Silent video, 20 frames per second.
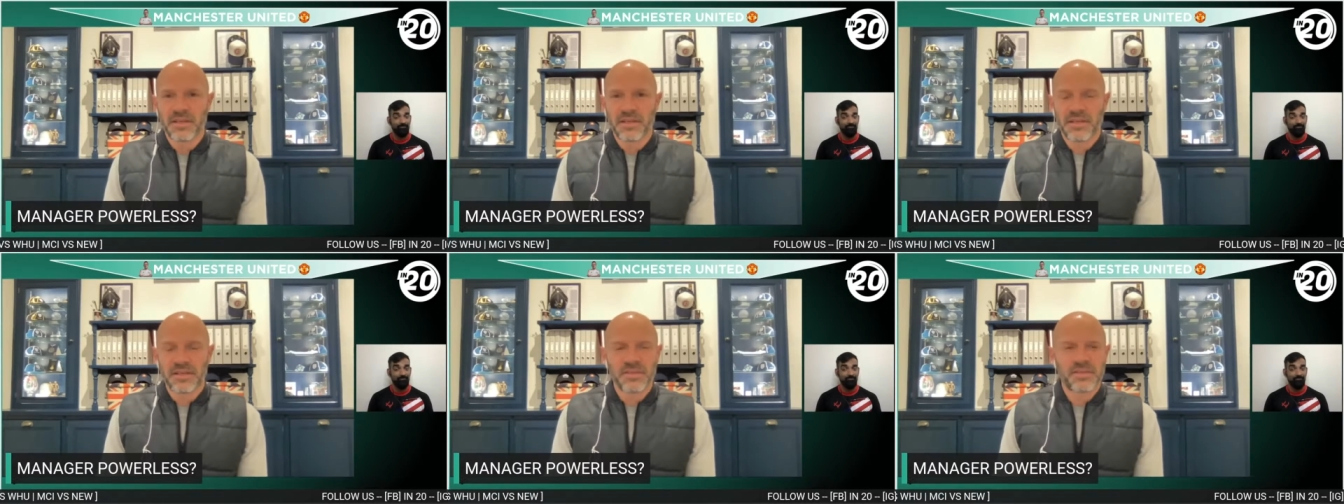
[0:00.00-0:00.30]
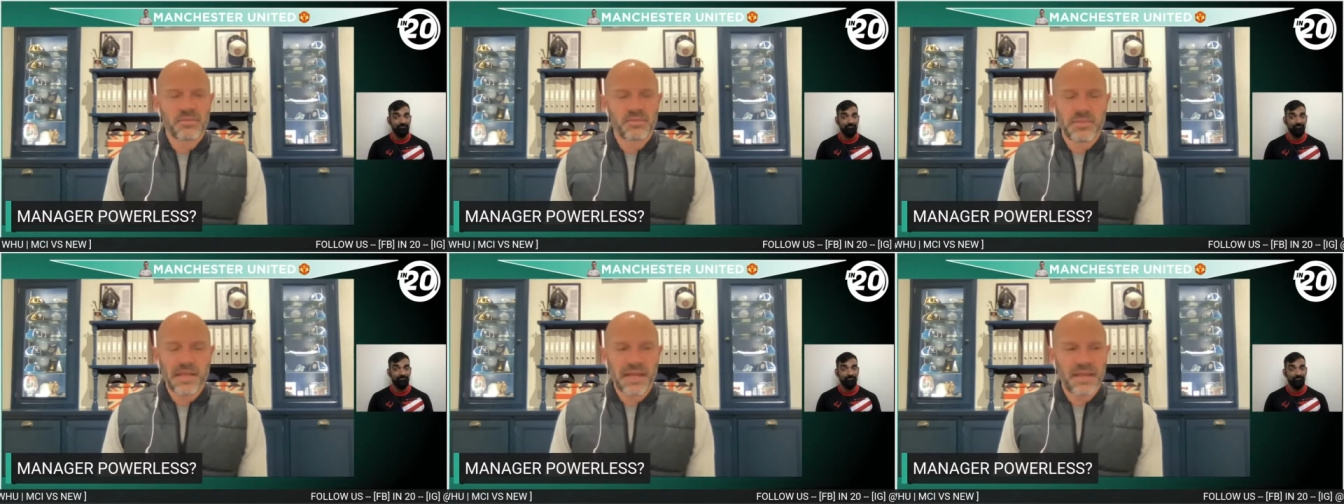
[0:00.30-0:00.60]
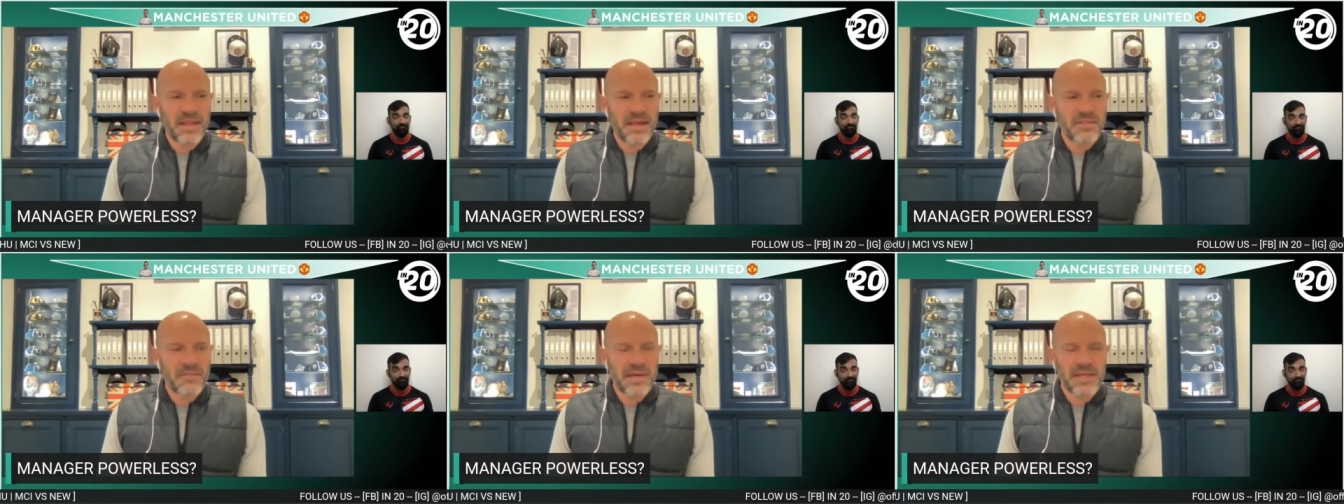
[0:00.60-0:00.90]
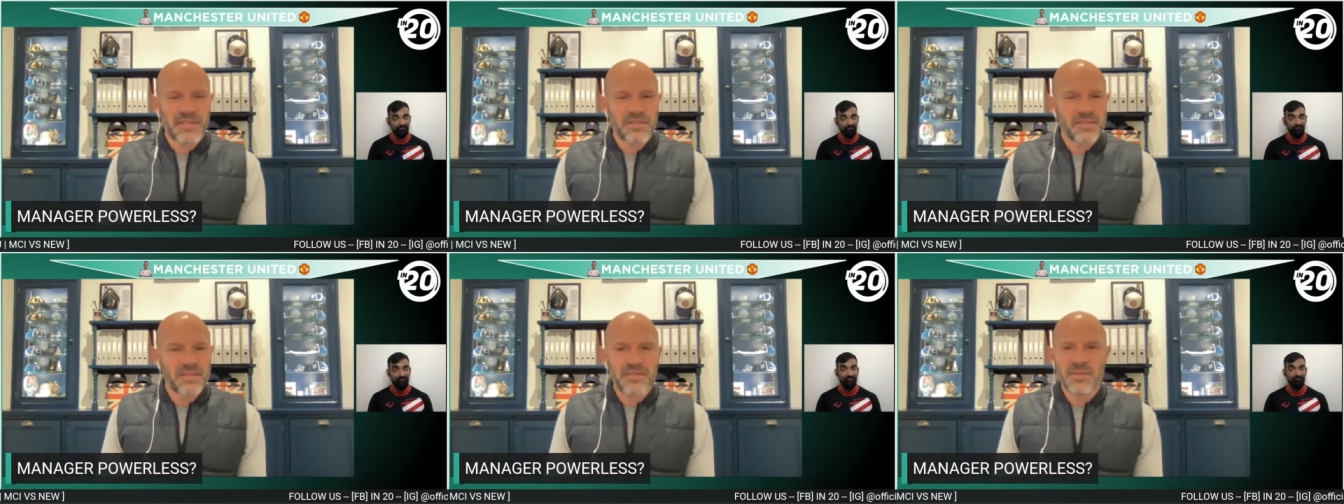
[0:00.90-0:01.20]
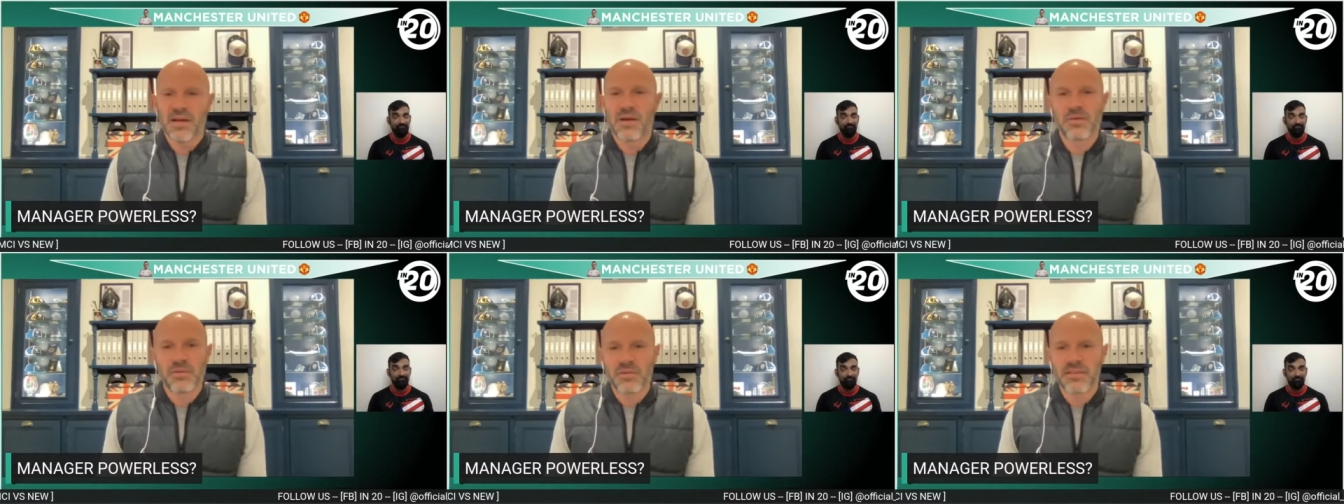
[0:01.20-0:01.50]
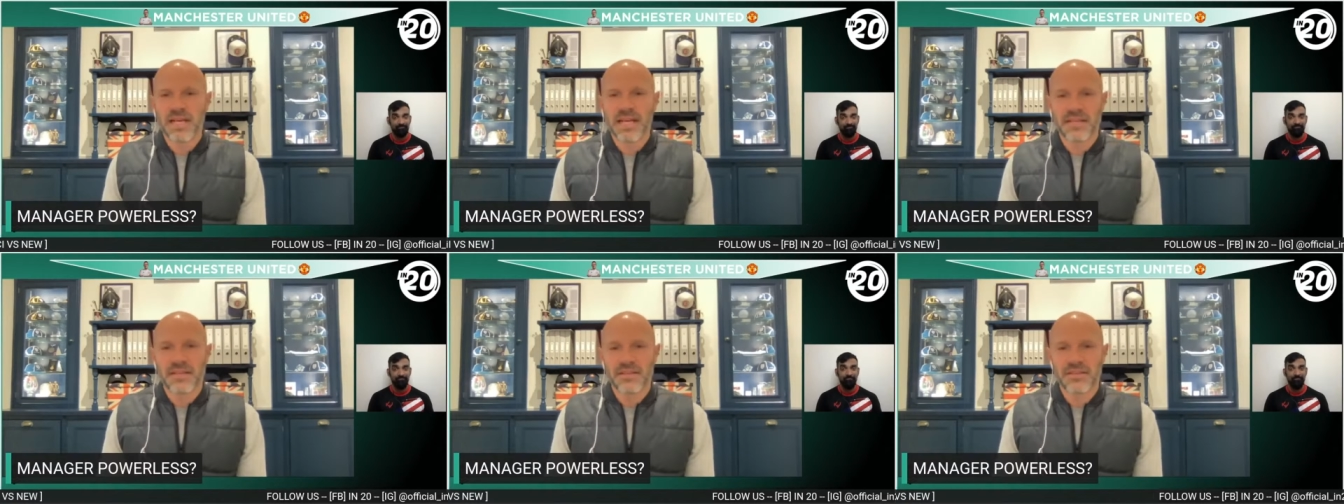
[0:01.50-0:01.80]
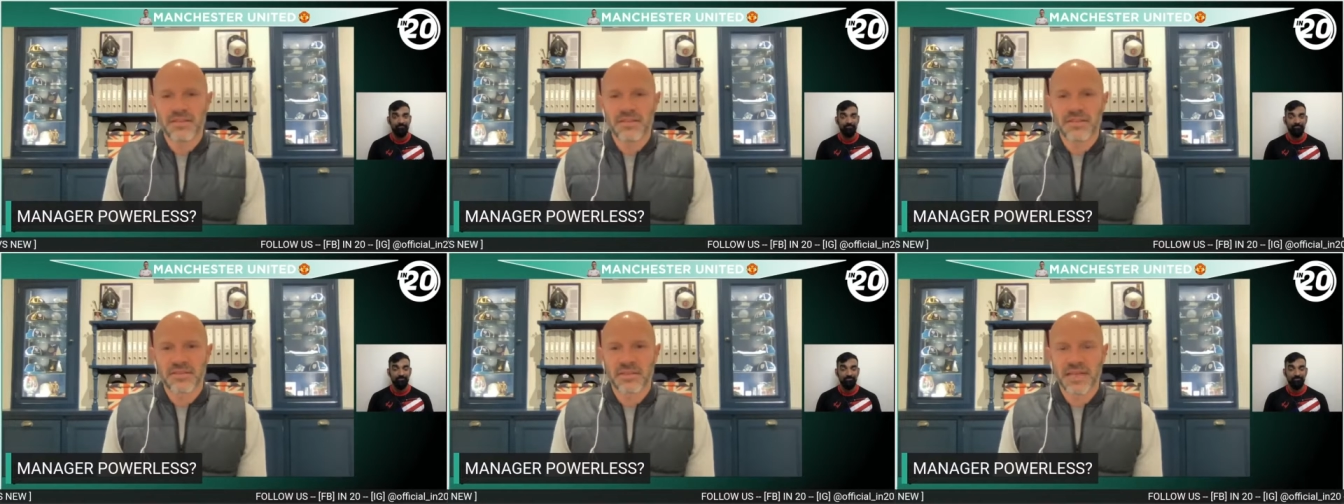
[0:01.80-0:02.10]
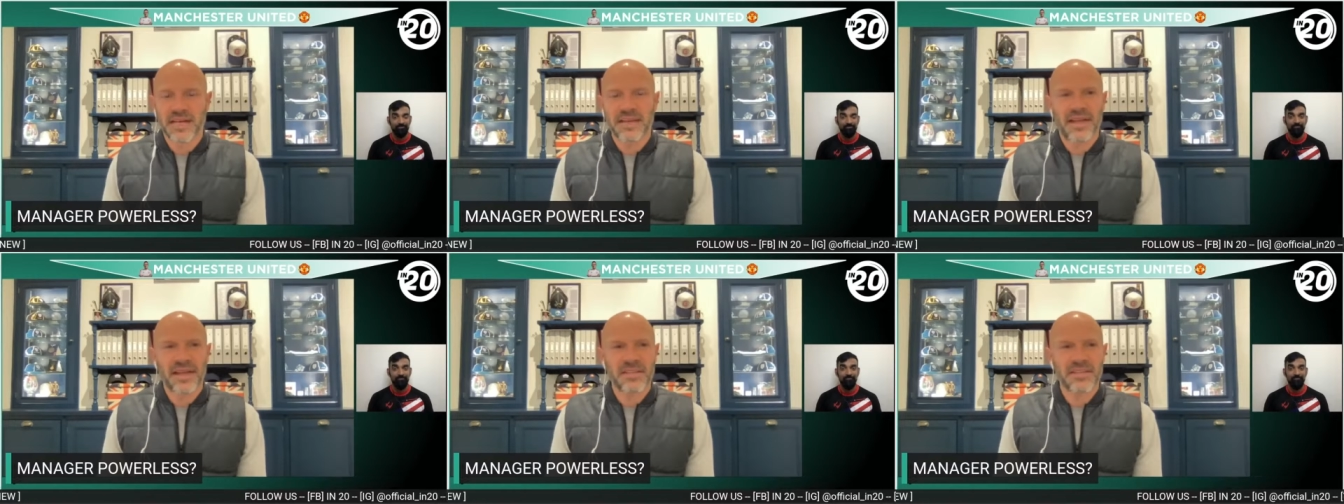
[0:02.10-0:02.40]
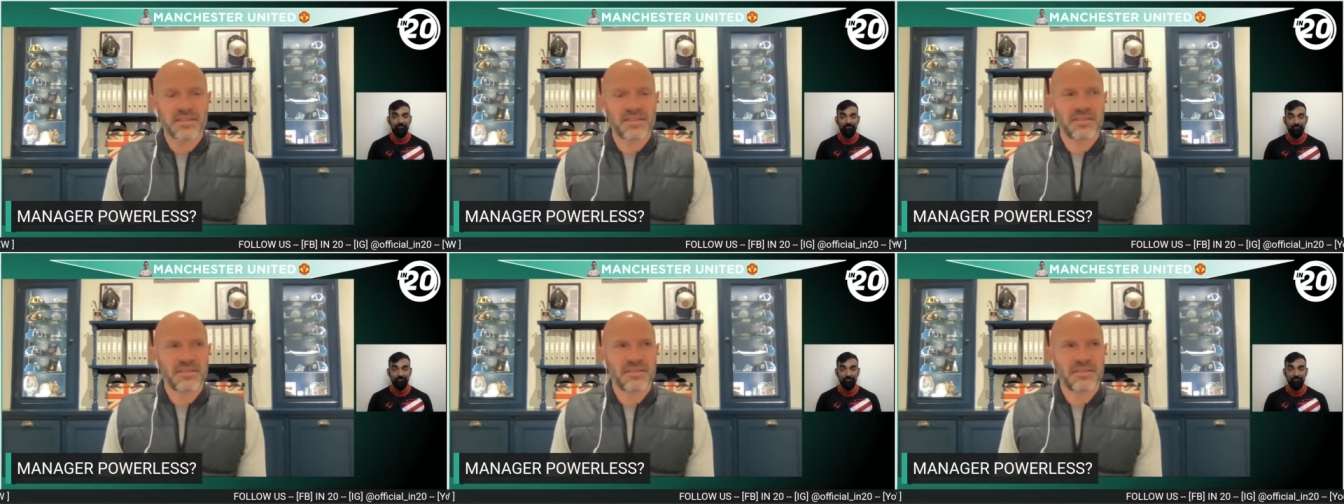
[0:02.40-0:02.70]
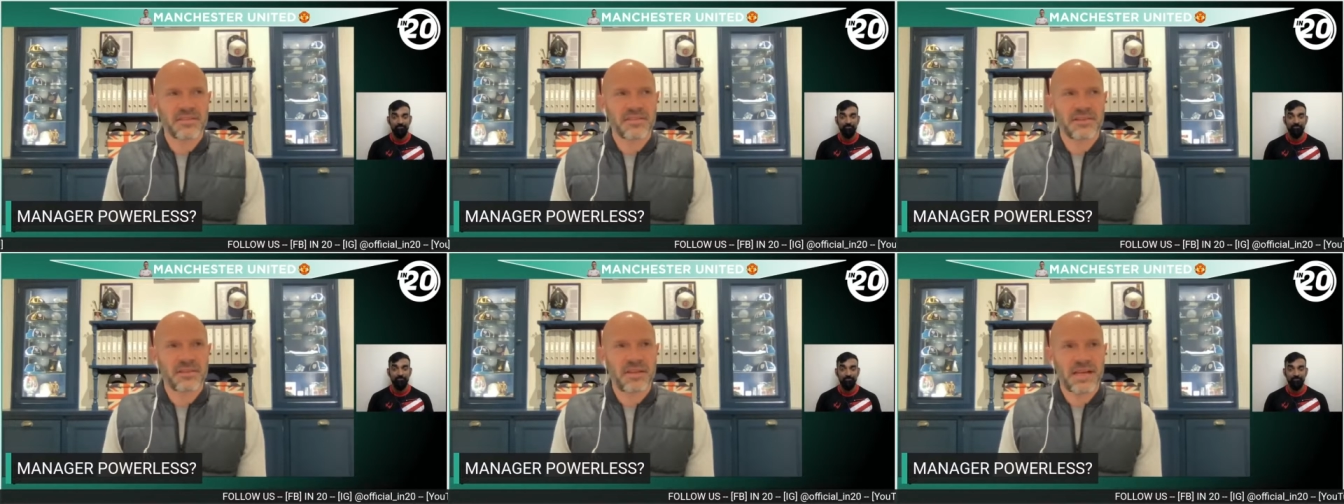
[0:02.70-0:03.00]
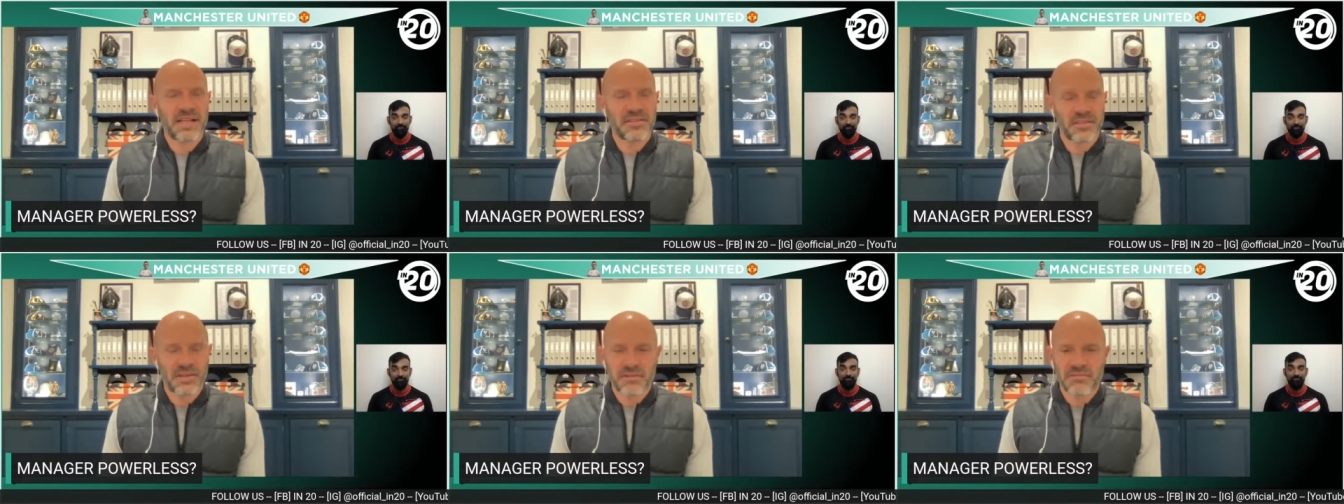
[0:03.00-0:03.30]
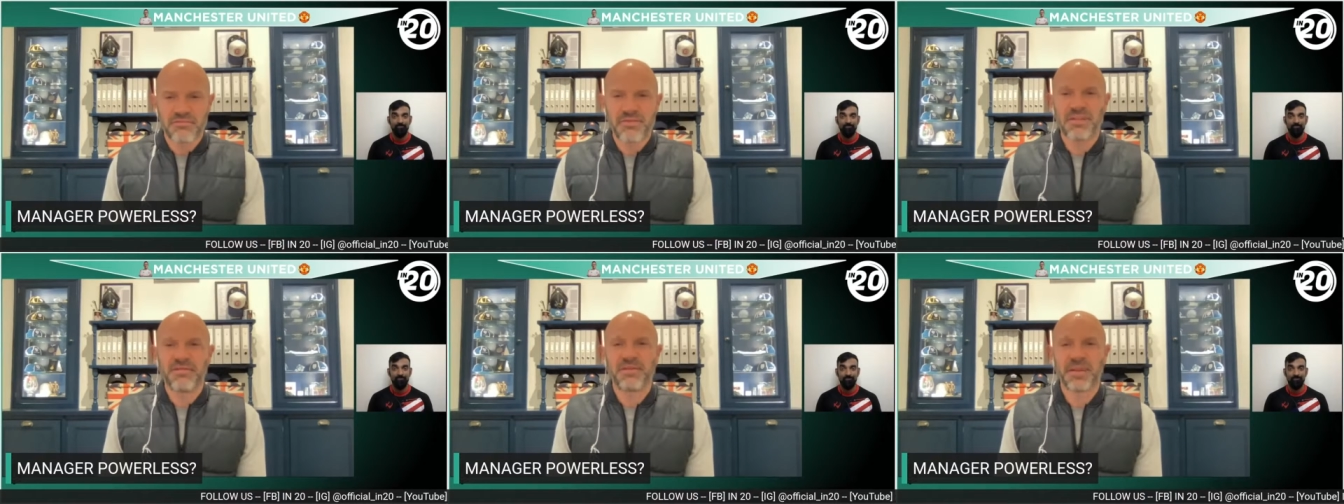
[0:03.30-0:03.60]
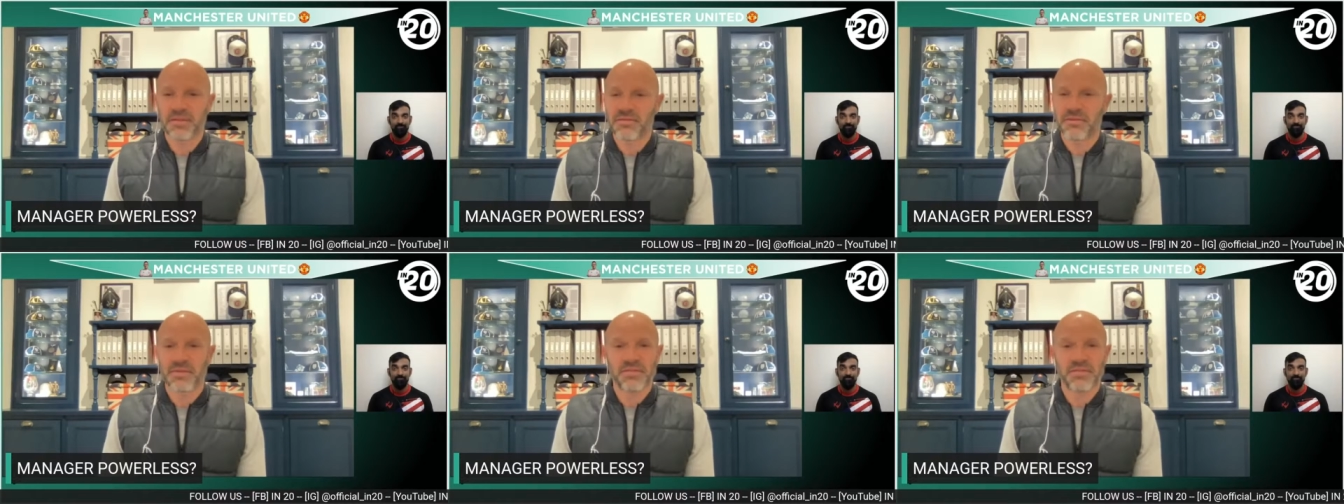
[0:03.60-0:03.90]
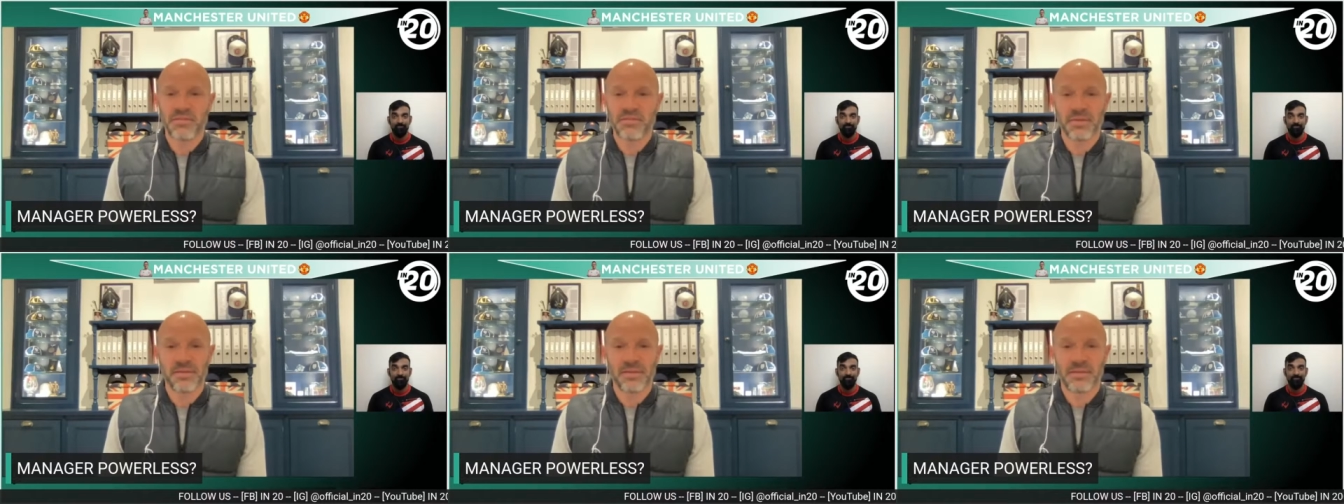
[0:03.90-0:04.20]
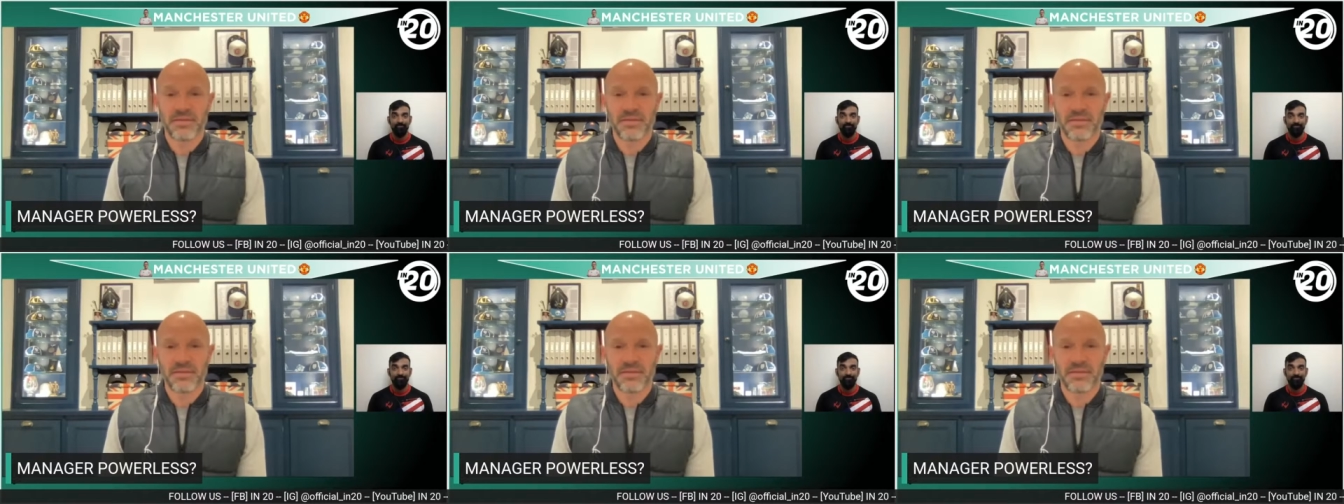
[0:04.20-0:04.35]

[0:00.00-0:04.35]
Just that makes no sense. That's horrific recruitment.